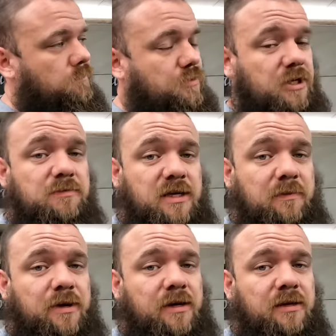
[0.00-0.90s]
But James came
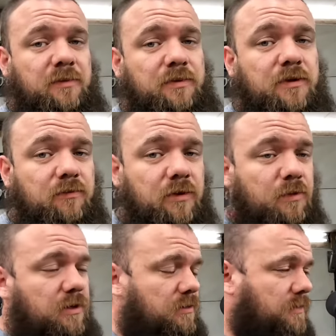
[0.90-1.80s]
by and helped me put the rear
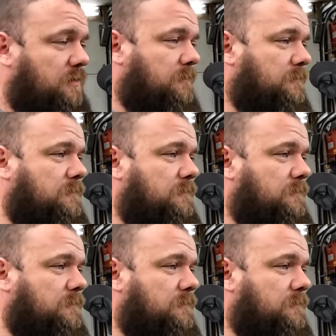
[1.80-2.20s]
window in.